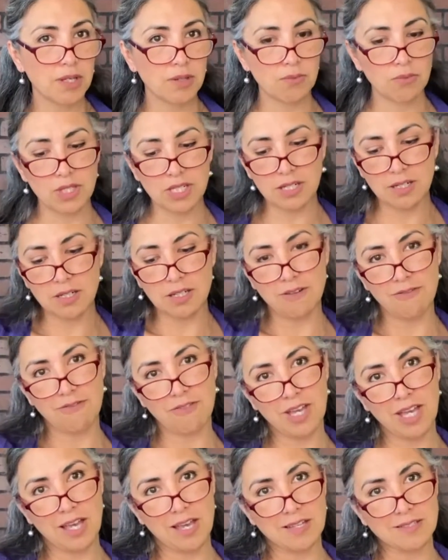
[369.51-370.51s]
We didn't
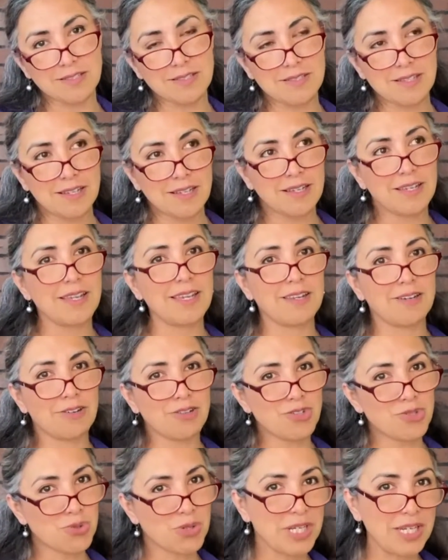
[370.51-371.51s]
invest in our
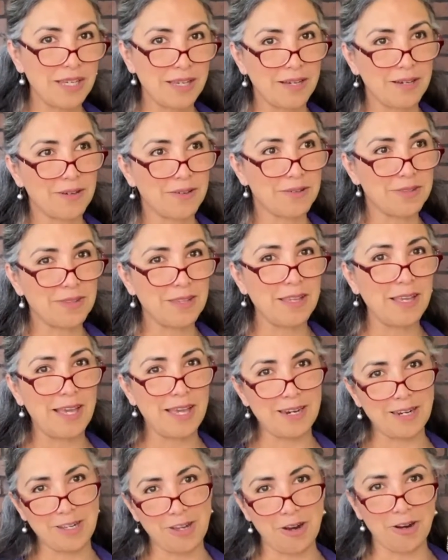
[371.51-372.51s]
joint health
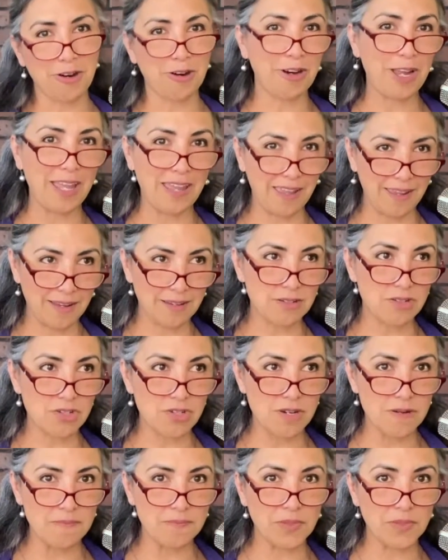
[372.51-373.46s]
at a younger age,